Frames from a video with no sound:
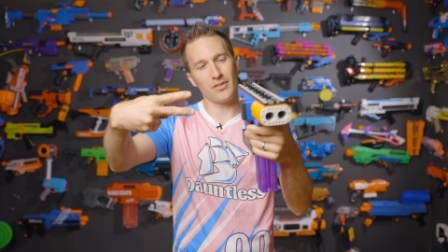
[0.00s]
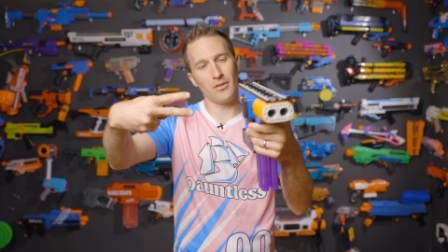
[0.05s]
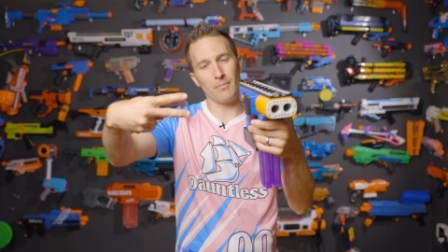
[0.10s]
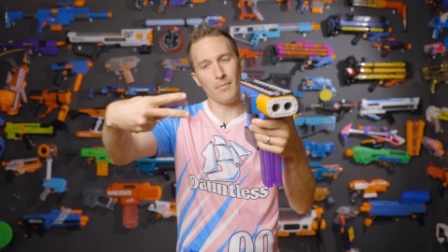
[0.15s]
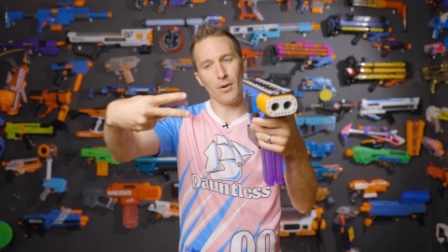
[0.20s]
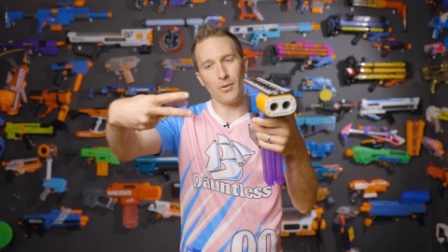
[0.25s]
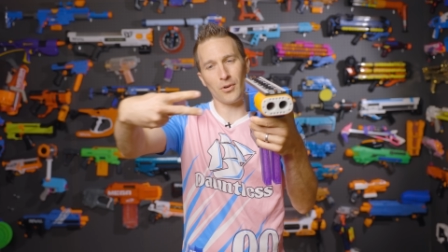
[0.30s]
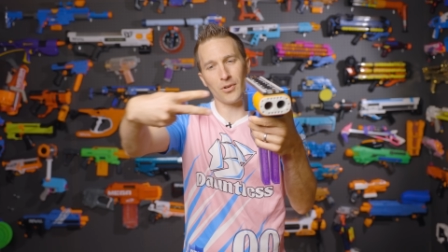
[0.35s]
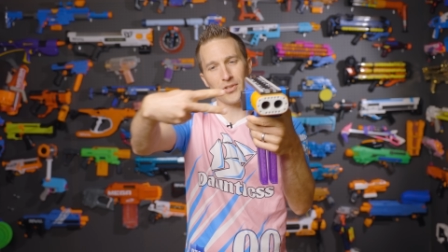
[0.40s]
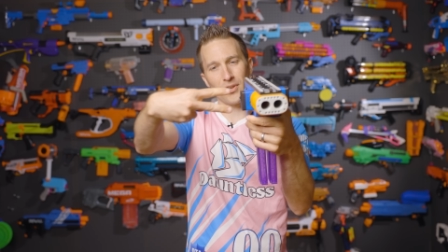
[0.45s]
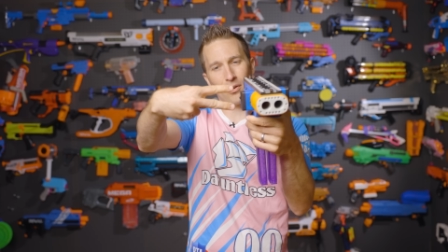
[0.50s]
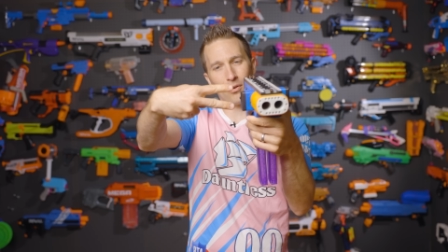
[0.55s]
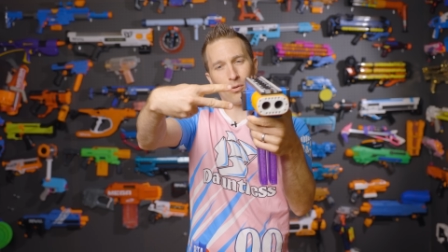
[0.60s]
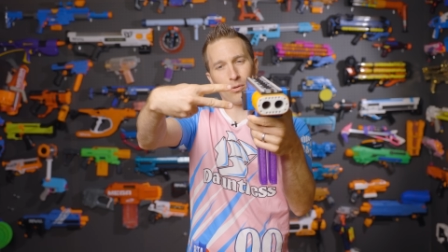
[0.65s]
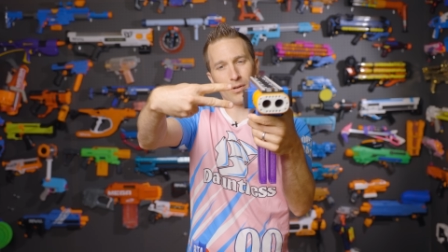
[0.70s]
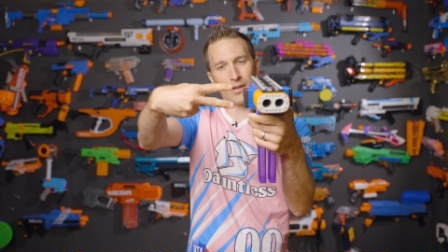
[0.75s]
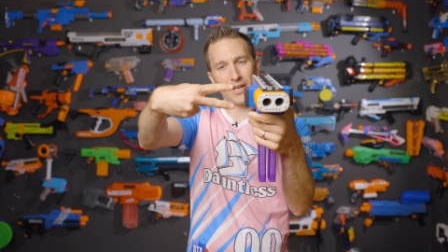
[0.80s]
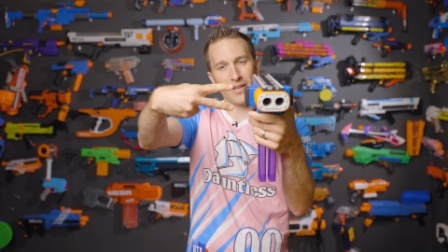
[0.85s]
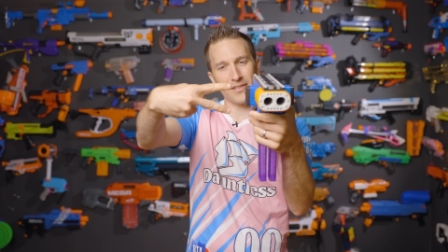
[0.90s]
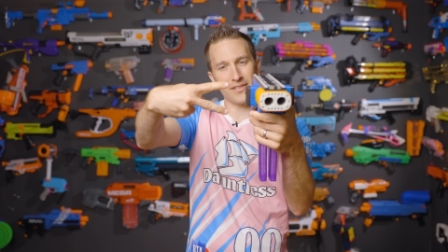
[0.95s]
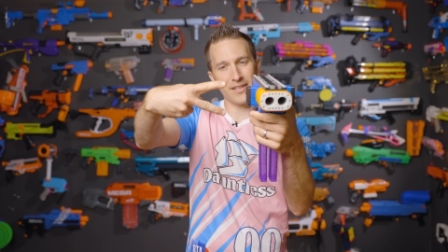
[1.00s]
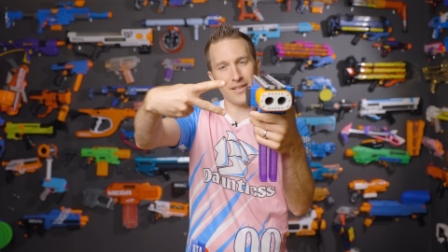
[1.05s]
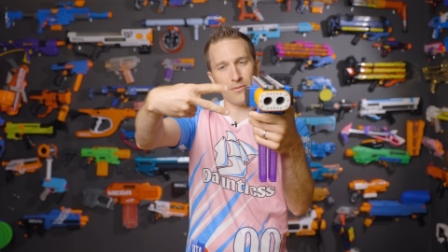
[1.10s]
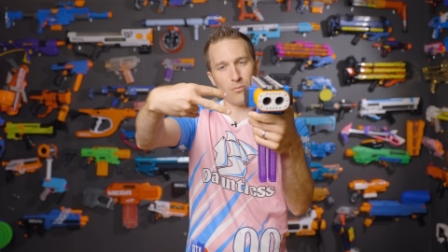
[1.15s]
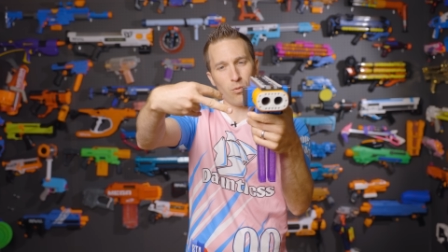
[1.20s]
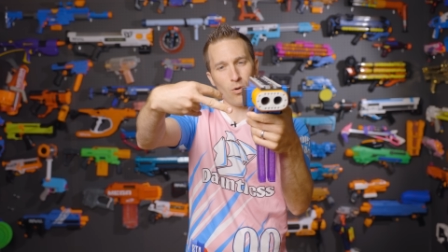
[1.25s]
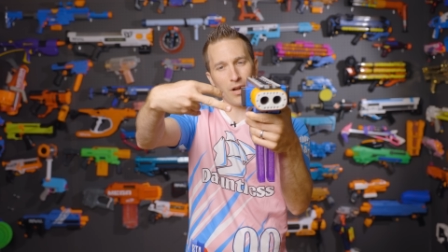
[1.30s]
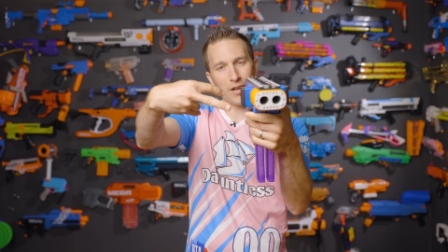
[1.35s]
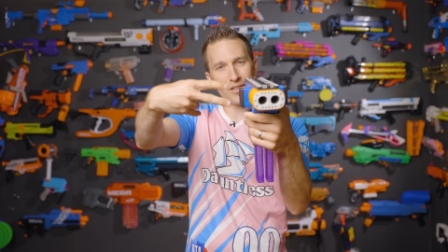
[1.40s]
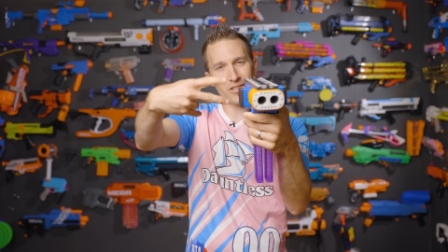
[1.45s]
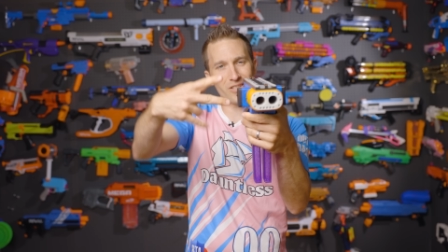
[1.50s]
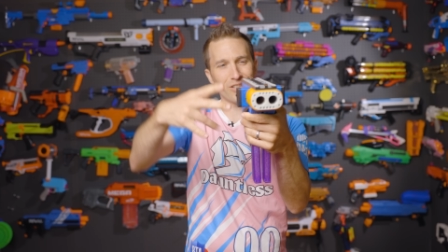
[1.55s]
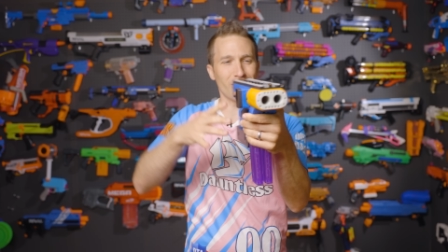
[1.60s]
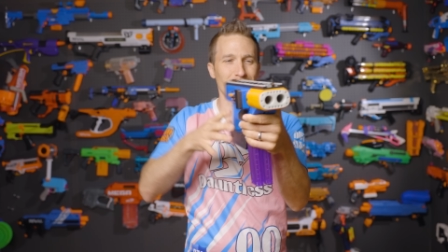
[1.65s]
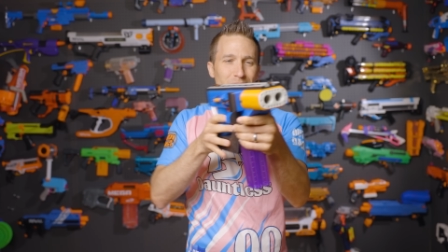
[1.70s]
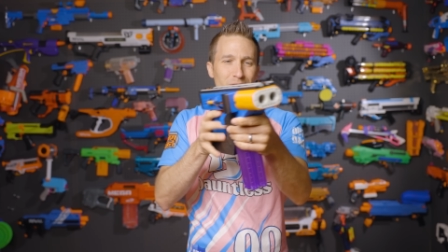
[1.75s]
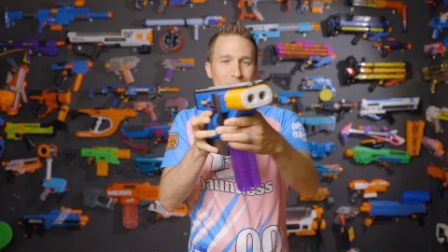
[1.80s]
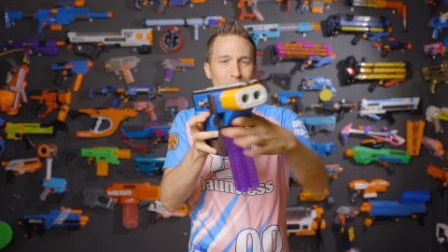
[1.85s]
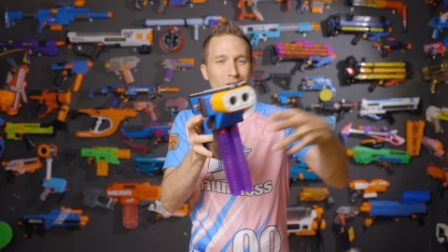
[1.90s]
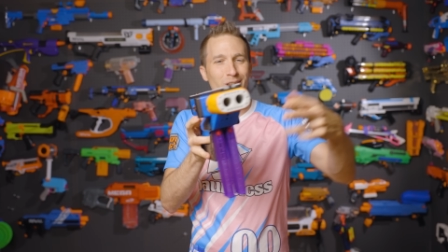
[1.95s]
The motors are oriented one,
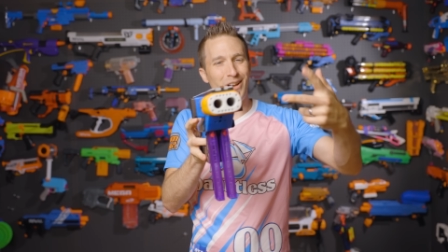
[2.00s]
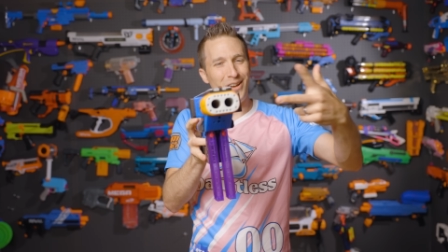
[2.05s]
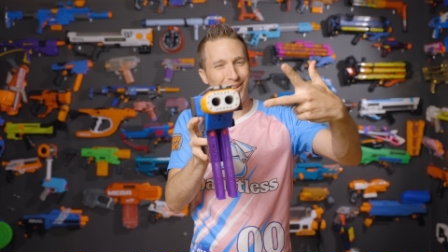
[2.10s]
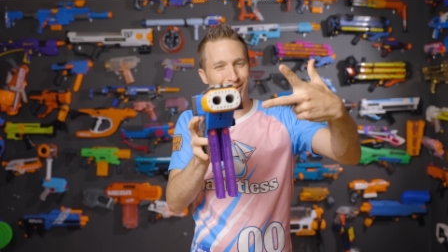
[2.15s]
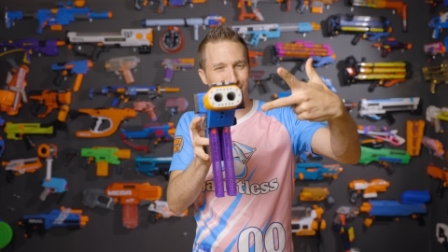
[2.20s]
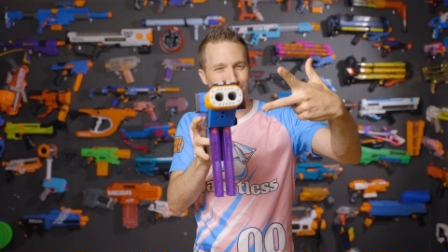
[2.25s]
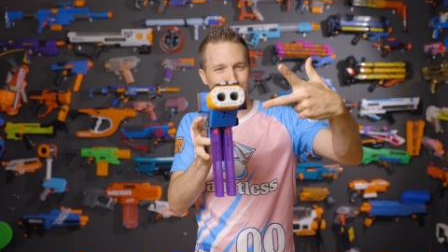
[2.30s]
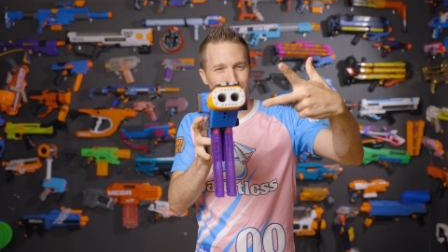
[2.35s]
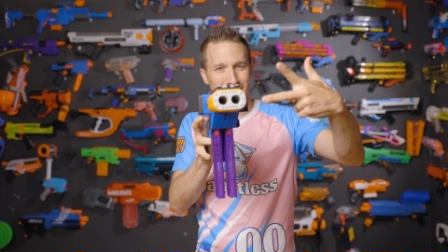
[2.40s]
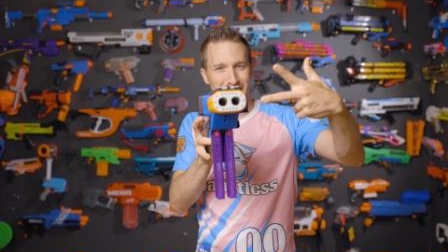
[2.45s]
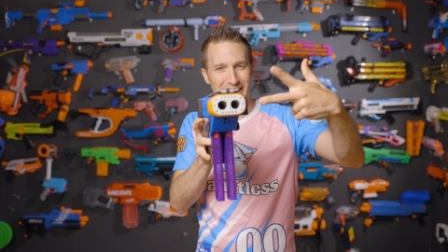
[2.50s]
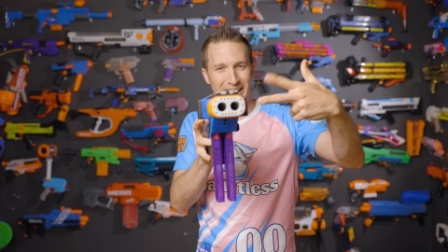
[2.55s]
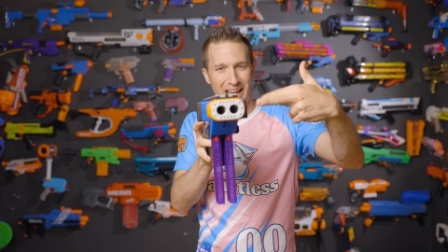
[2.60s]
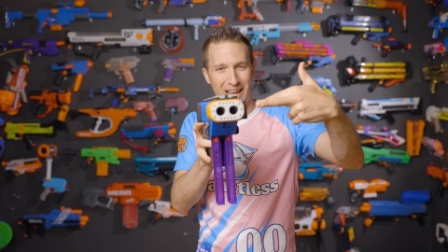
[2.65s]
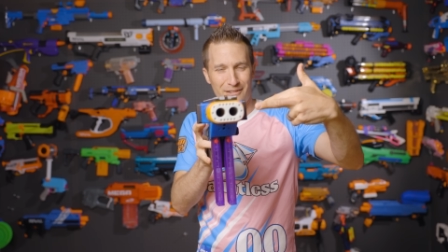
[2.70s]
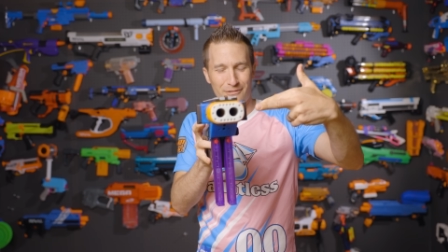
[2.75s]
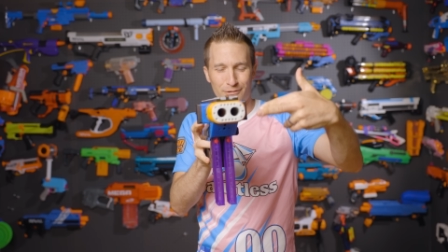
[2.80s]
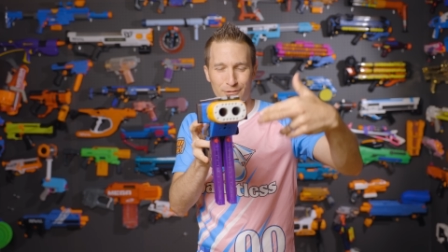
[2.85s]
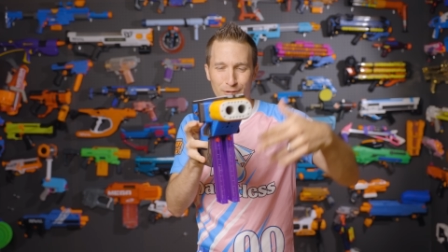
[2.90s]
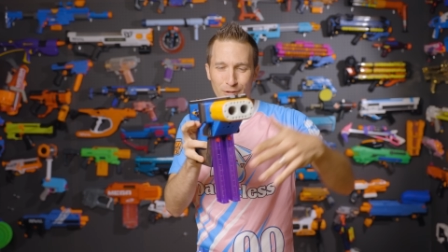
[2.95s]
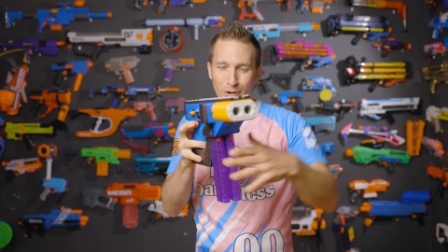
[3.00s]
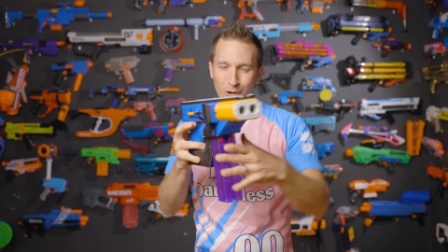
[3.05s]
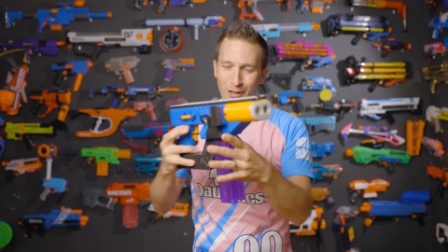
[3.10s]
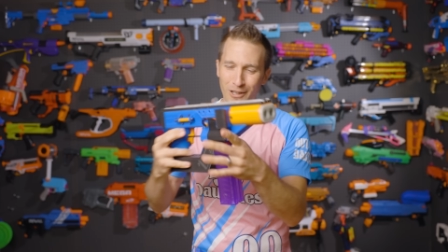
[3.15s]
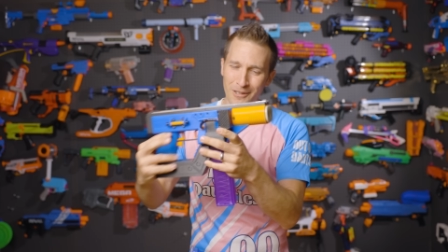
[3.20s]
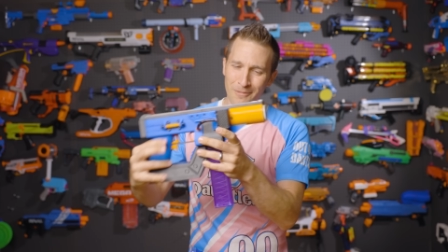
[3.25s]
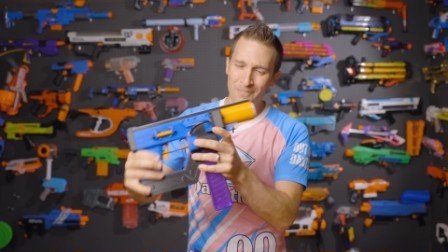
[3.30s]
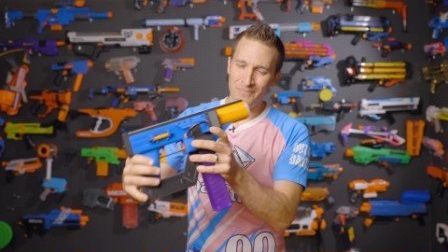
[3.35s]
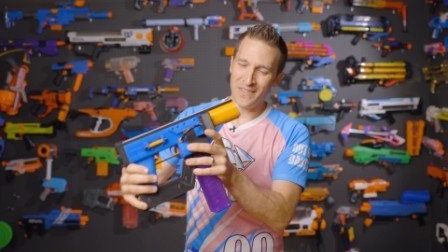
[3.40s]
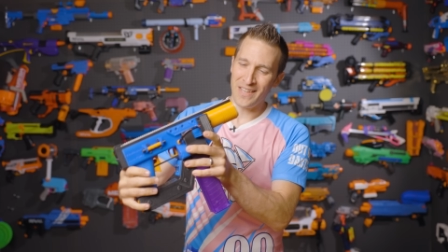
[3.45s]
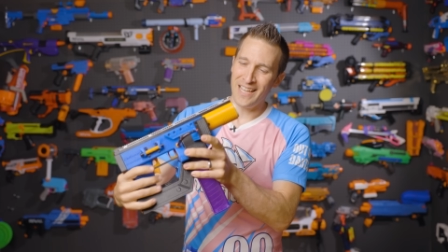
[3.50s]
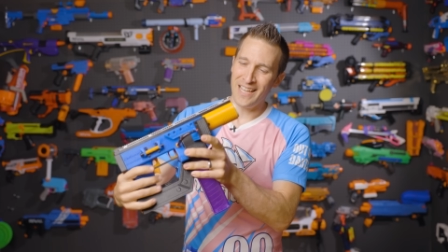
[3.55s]
two, three, and four.